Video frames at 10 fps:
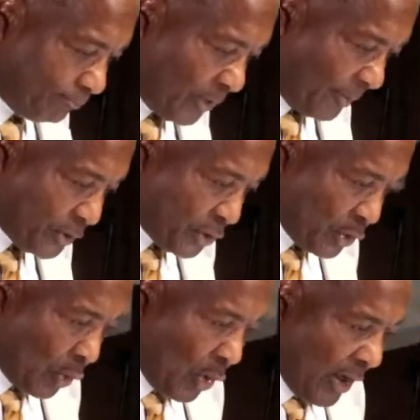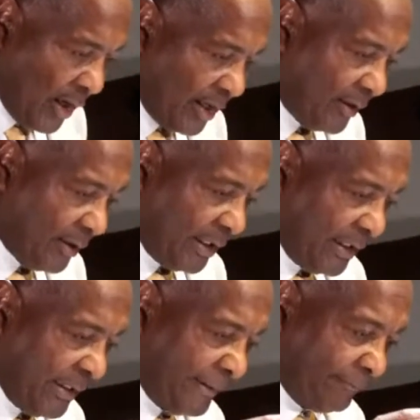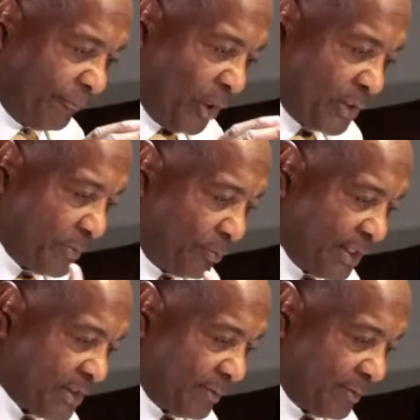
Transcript: Number 2, Ferguson brings to